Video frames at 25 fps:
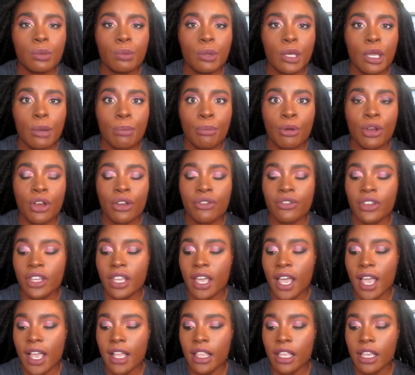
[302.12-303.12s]
be a perfect
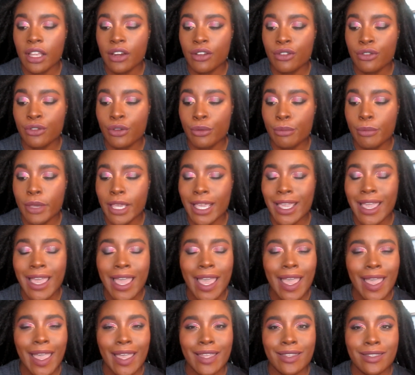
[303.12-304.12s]
highlighter for me,
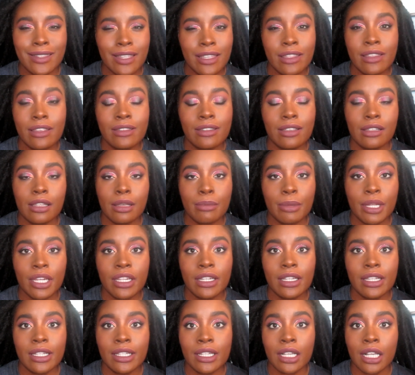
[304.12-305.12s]
and since it's a limited
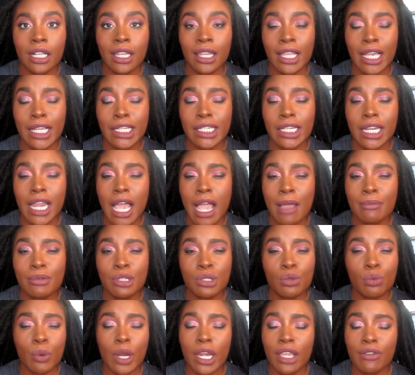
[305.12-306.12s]
edition collection, I'm
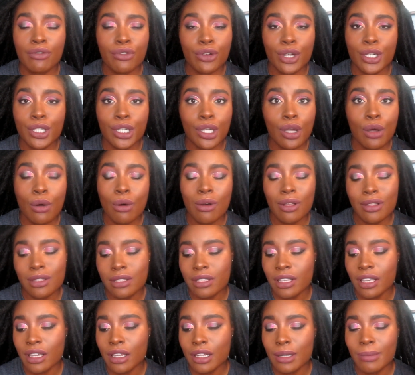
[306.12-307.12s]
just waiting for it to go on
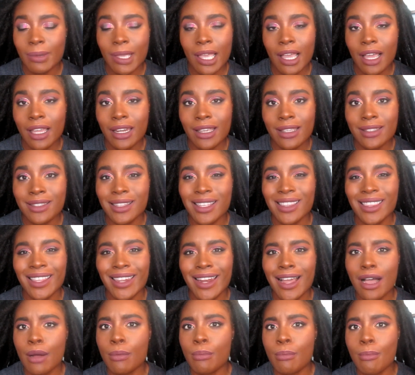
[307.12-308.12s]
sale, to be honest, and then
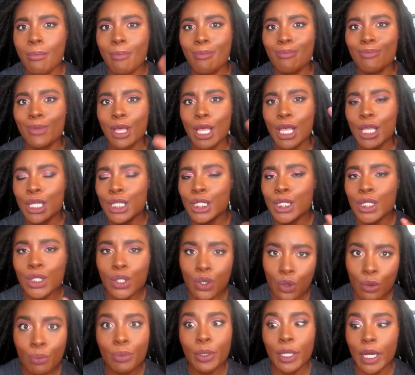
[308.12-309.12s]
I'll
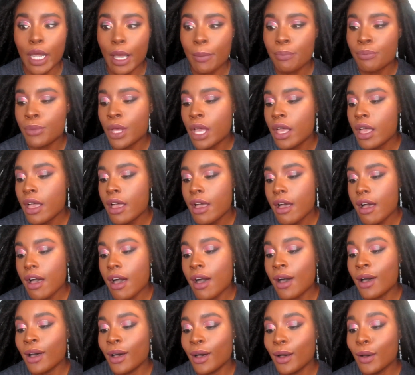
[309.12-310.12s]
scoop it up.
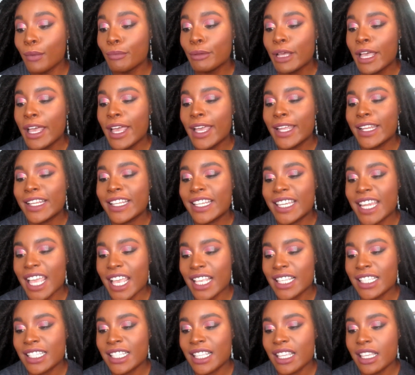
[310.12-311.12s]

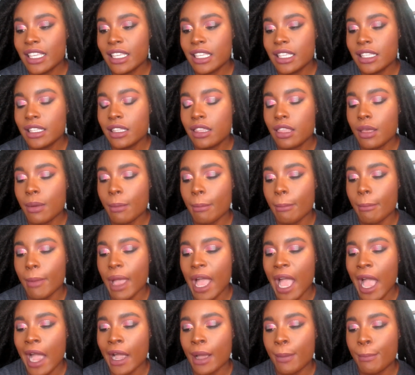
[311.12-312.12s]
Next is the
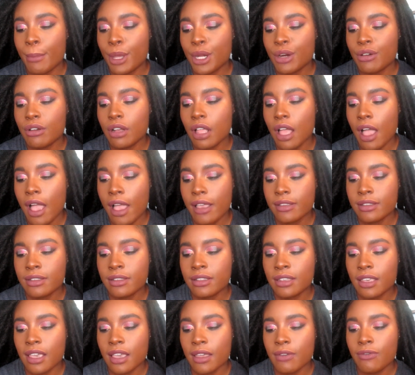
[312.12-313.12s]
MAC Mineralized
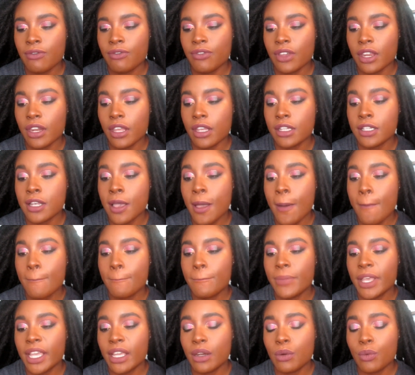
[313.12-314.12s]
Skin Finish
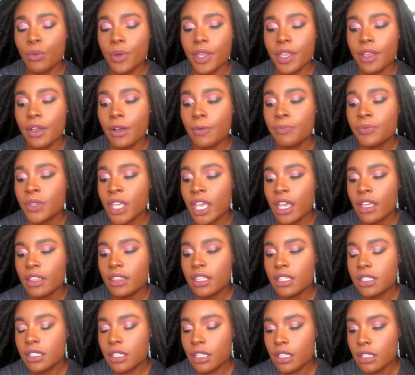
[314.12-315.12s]
Pinwheel.
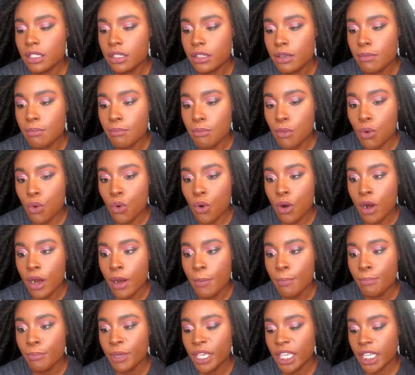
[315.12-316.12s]
This is the
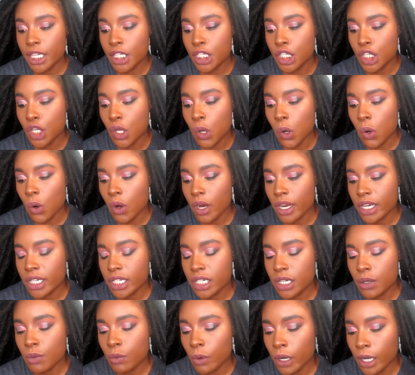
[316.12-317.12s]
more peachy
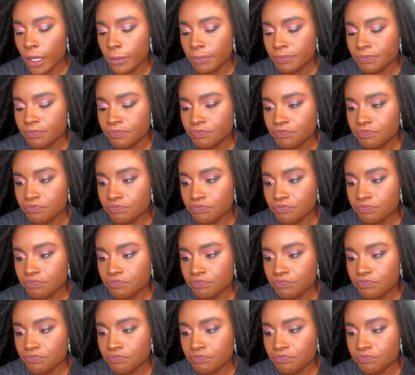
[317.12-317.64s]
orangey one